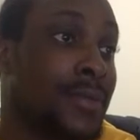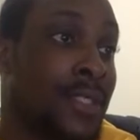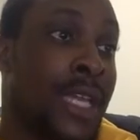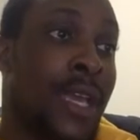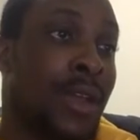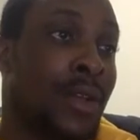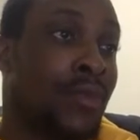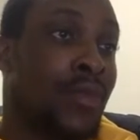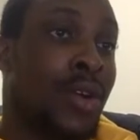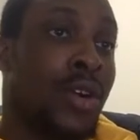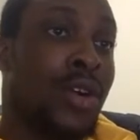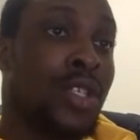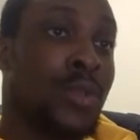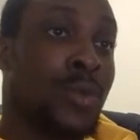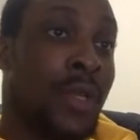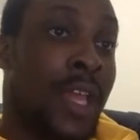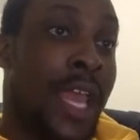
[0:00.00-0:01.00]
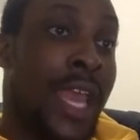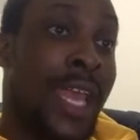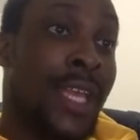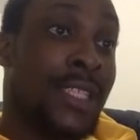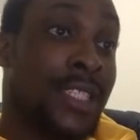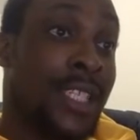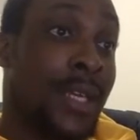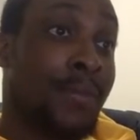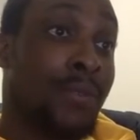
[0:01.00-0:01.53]
Derrick Rose with
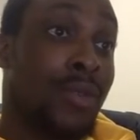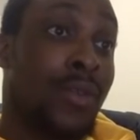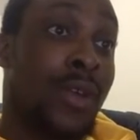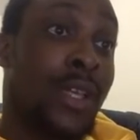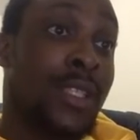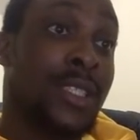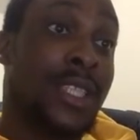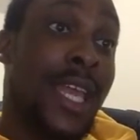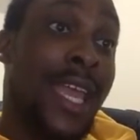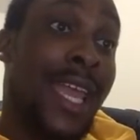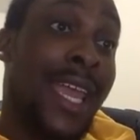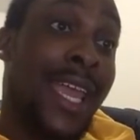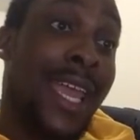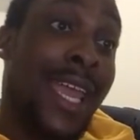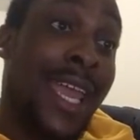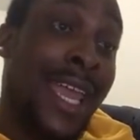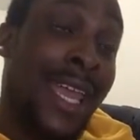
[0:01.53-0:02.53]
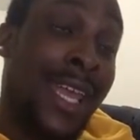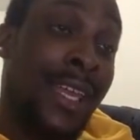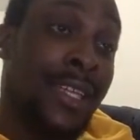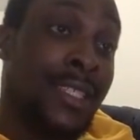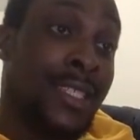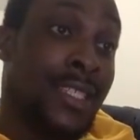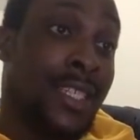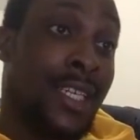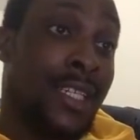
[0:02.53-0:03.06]
18 points, 8
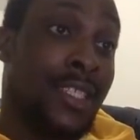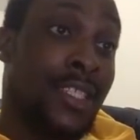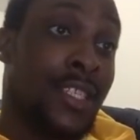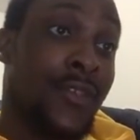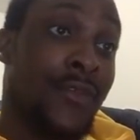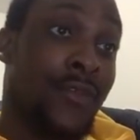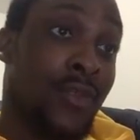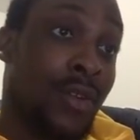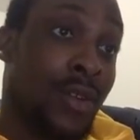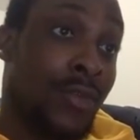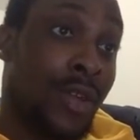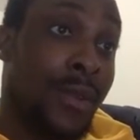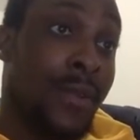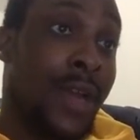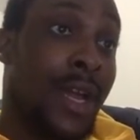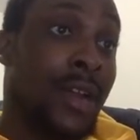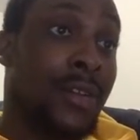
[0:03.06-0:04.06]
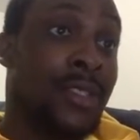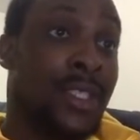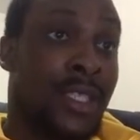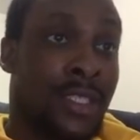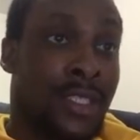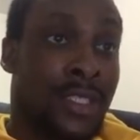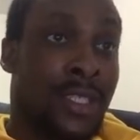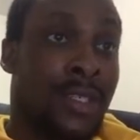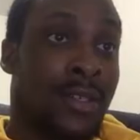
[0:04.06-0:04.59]
assists, 4 rebounds,
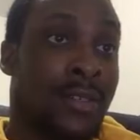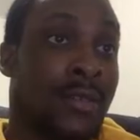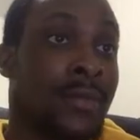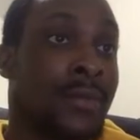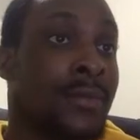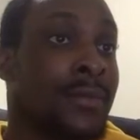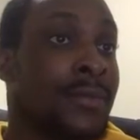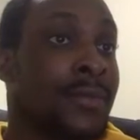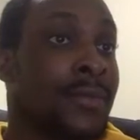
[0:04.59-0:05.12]
and a steal.